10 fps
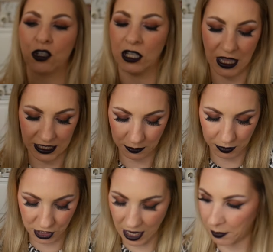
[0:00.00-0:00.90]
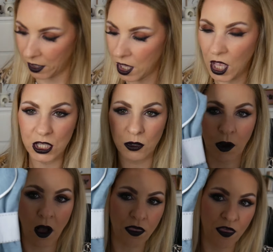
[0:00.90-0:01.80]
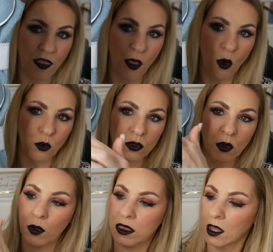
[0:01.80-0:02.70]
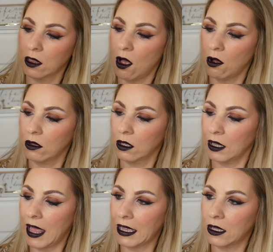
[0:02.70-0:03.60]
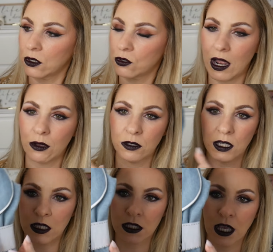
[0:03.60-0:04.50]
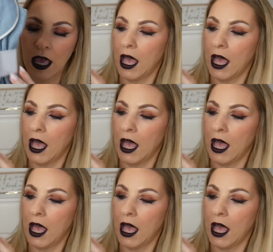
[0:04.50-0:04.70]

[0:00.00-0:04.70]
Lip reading: just classic pyjama. So we've got those with the long leg trousers.